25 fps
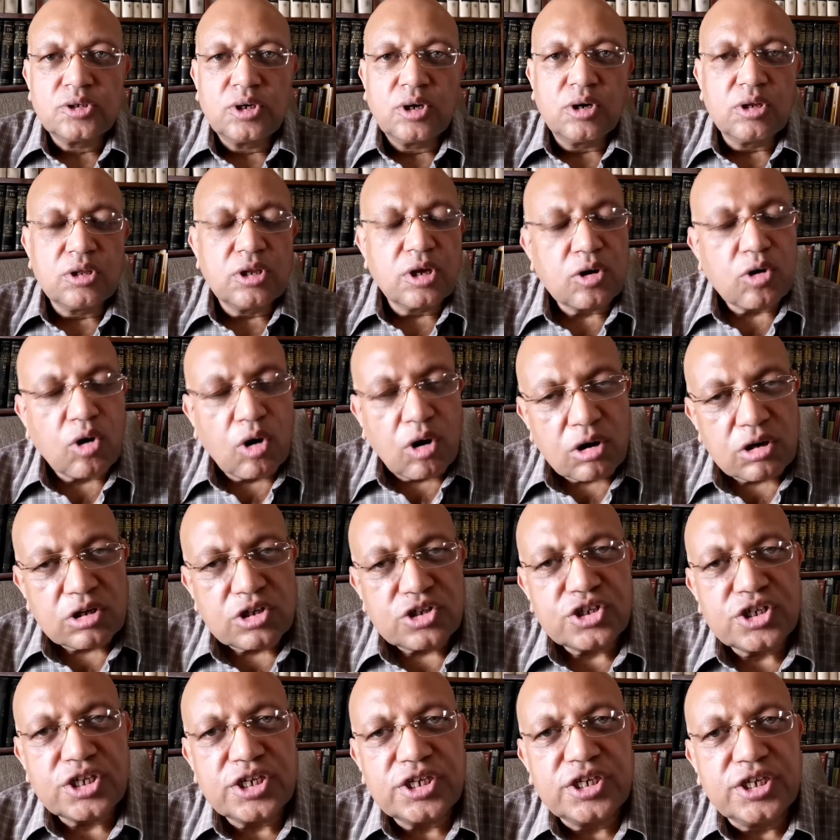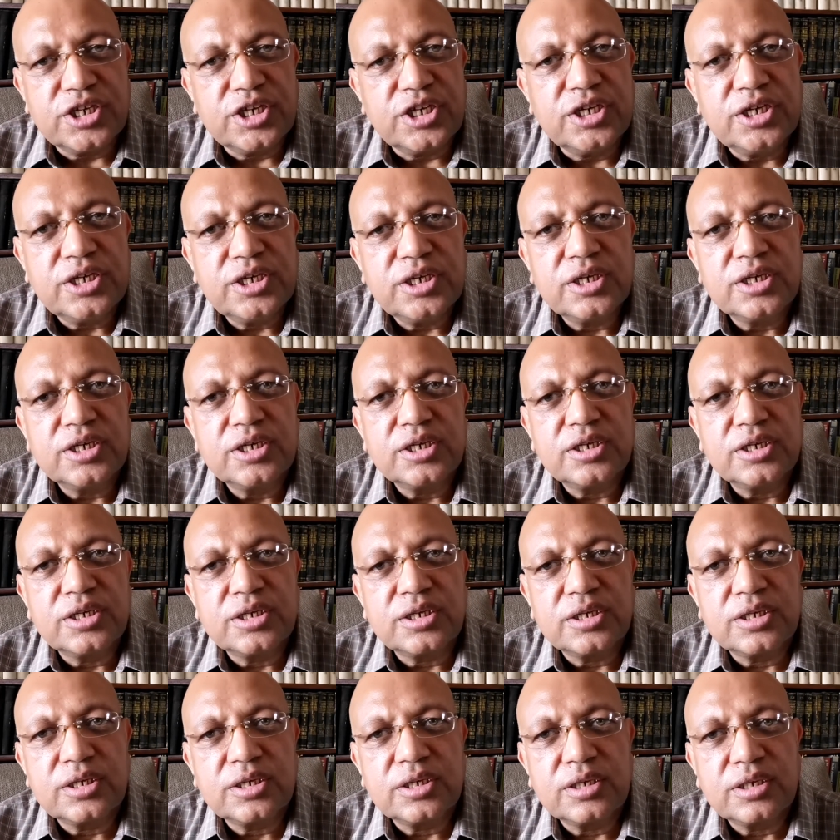On the contrary,
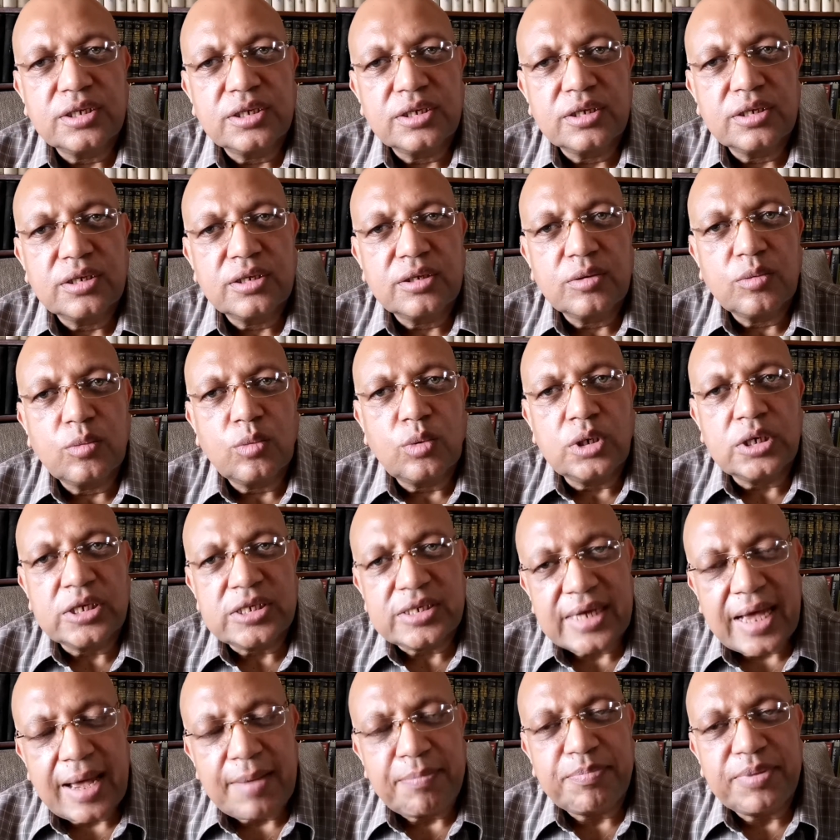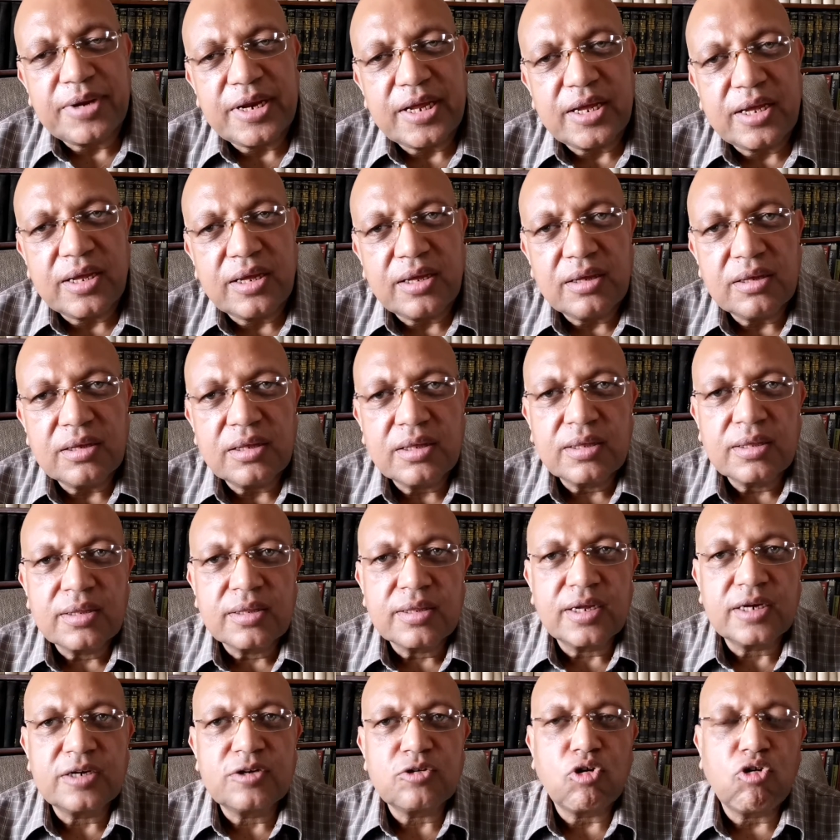what is happening
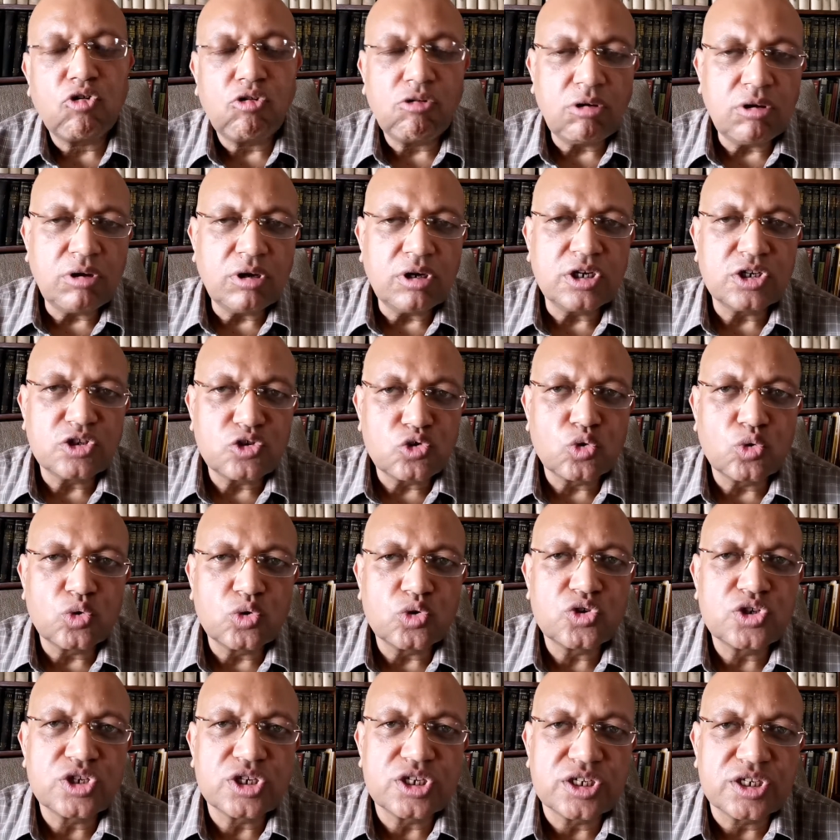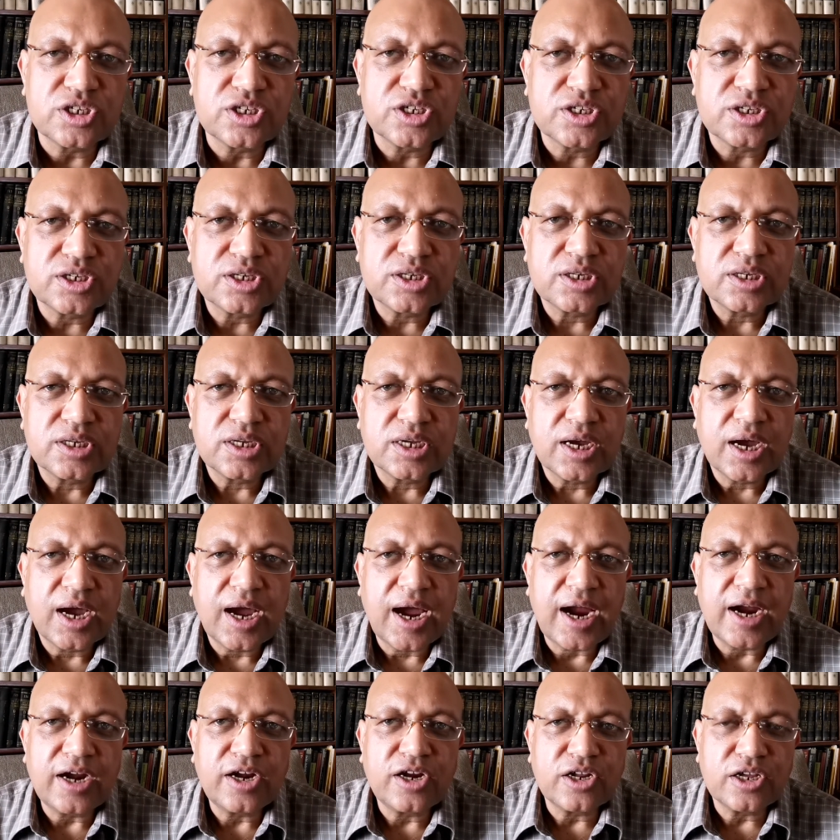that all resources
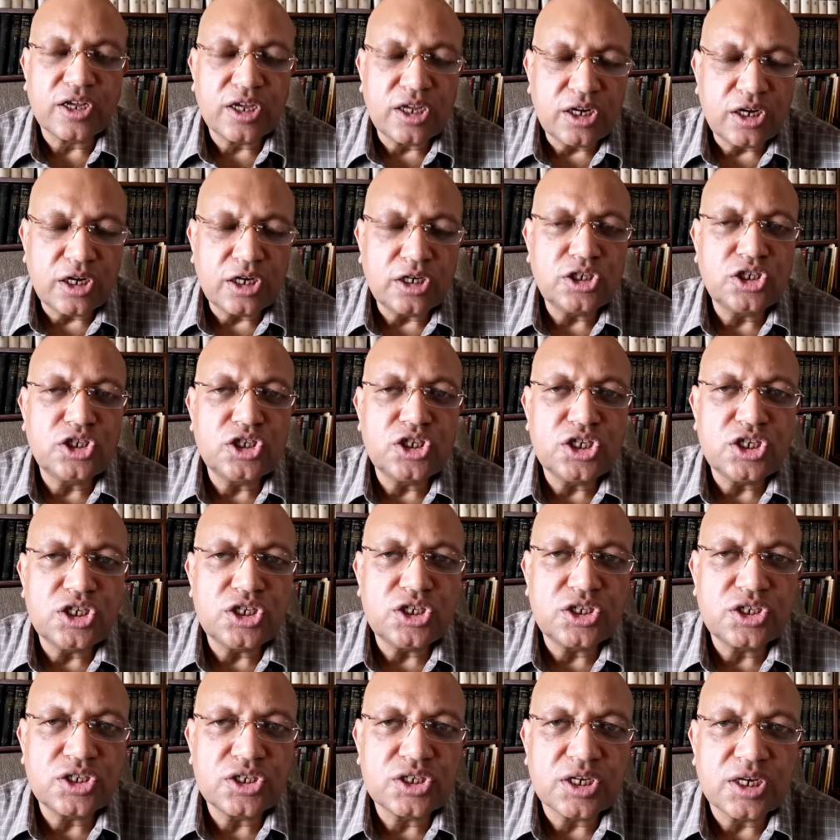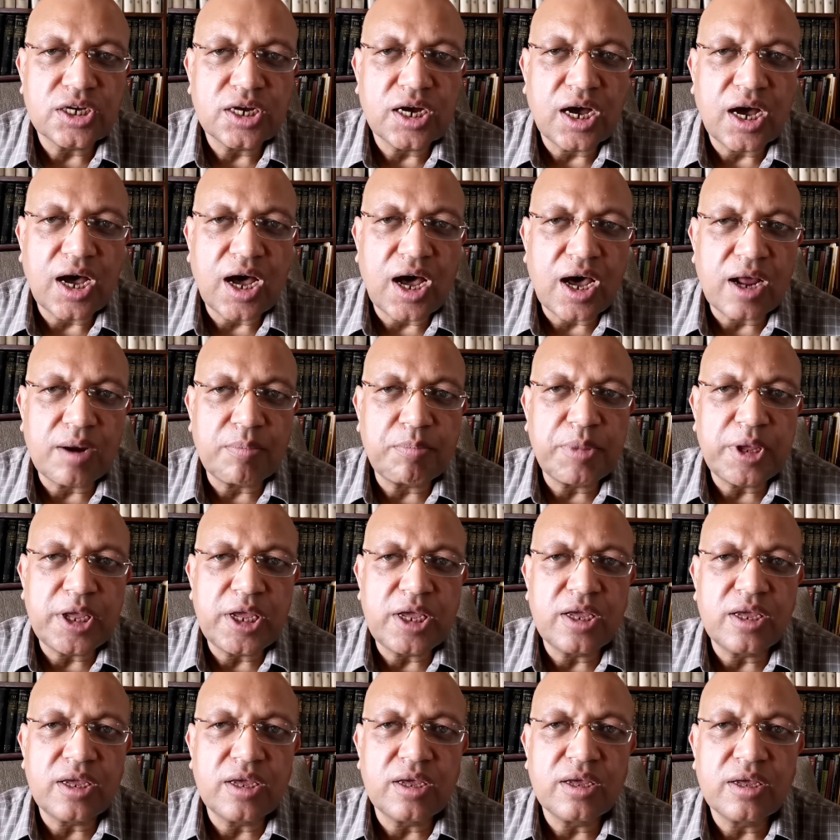and energies are
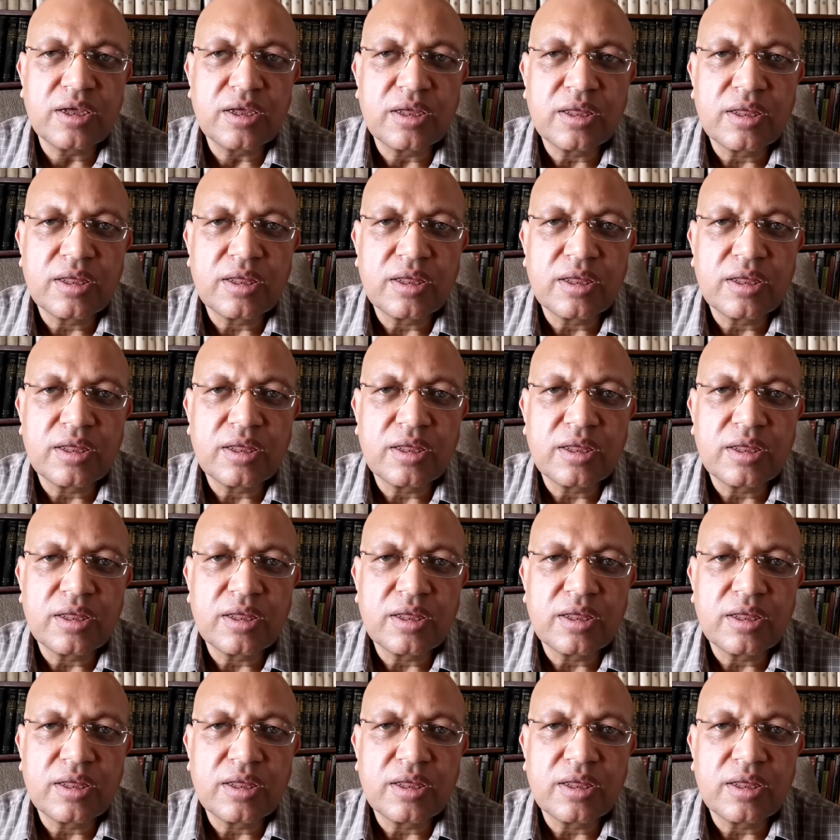being